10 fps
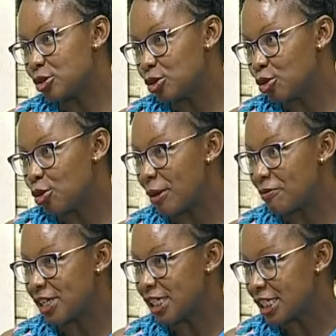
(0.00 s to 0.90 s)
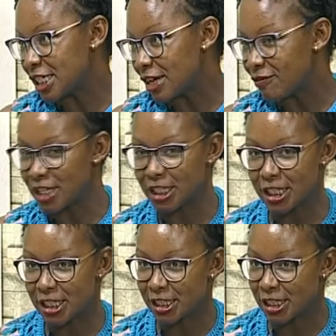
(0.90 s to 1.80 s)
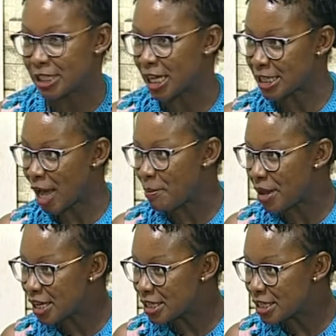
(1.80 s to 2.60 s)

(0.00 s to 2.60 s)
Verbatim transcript: you oh i'm feeling this i'm feeling this yes. this has happened the